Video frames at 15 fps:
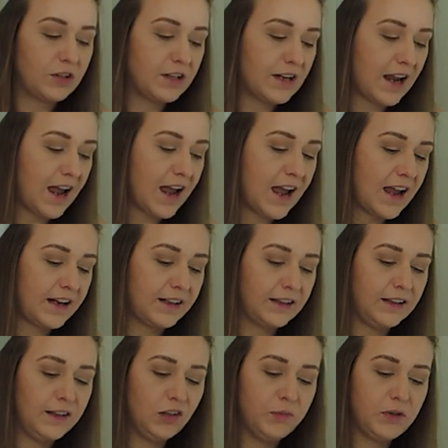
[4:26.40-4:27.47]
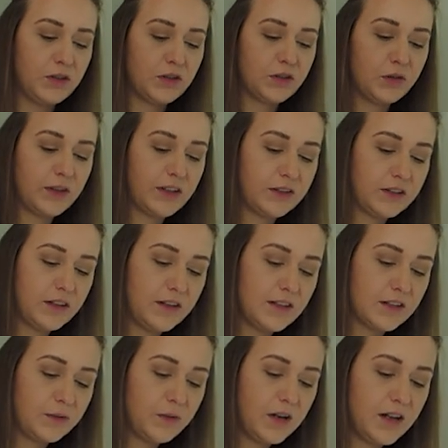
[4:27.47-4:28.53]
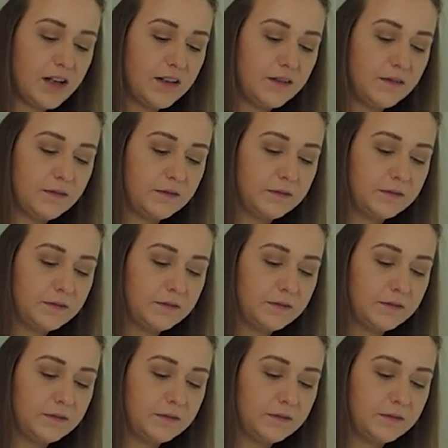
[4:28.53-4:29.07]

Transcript: Going to add a little bit of soil to this one.